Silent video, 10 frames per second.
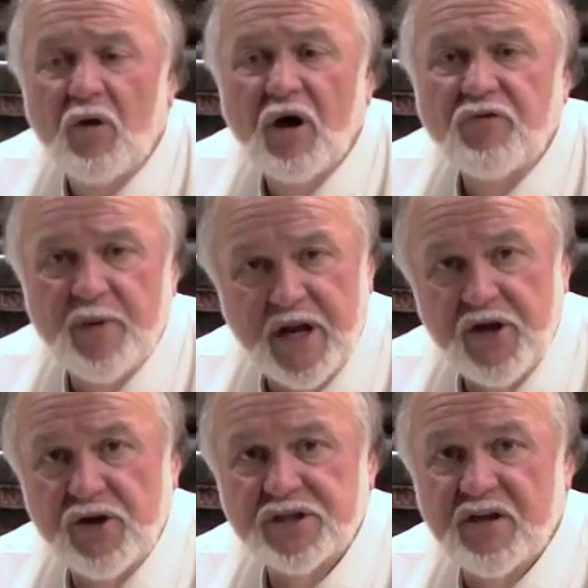Well, for many
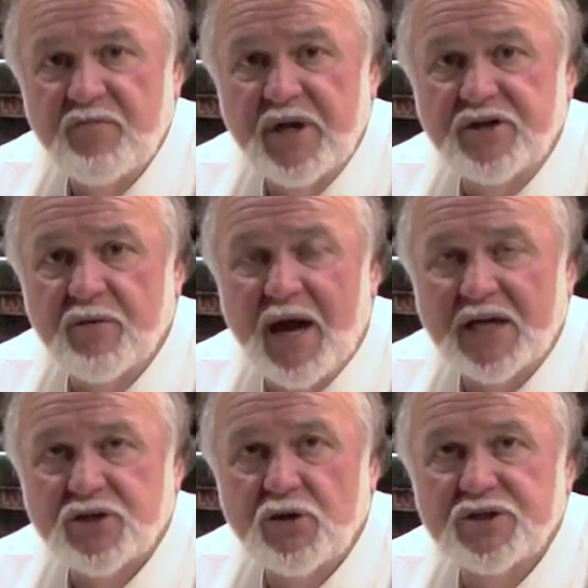years I've been
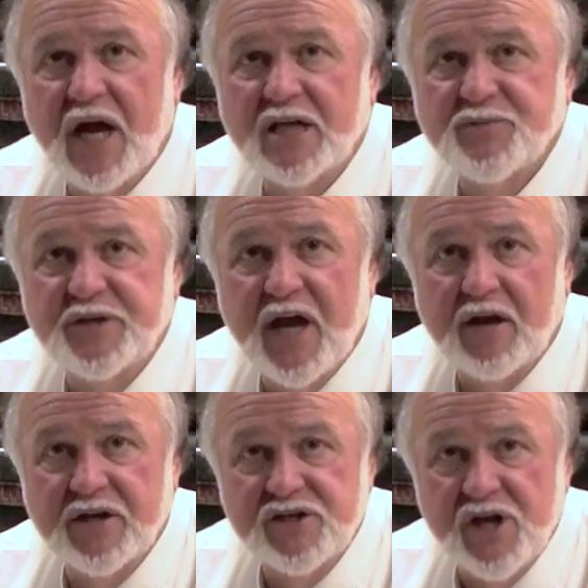Tabasco's
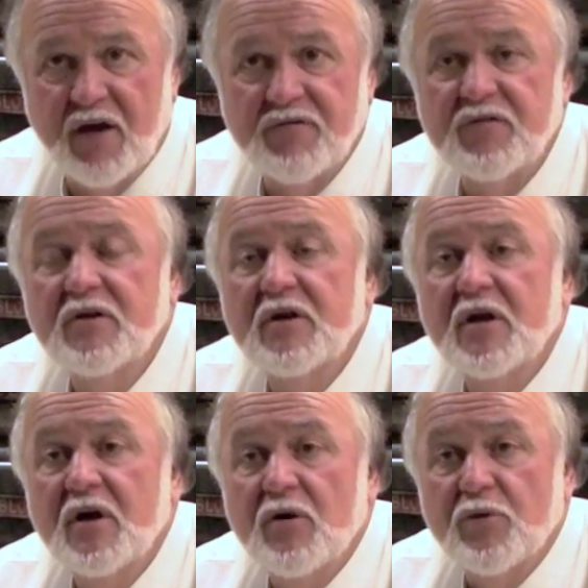hospitality chef,
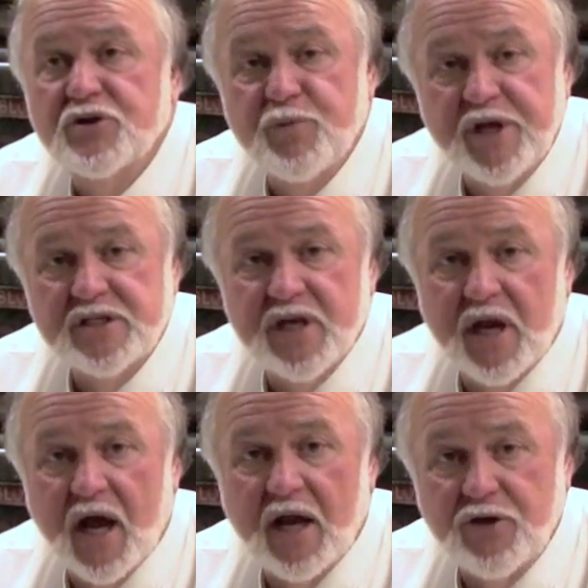which means that I